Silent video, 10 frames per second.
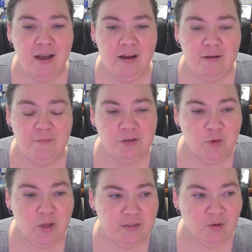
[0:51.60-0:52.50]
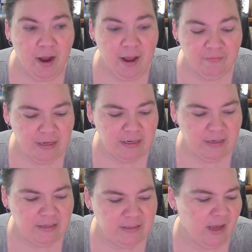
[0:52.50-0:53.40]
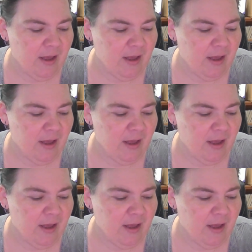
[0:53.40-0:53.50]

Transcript: virtualized graphics,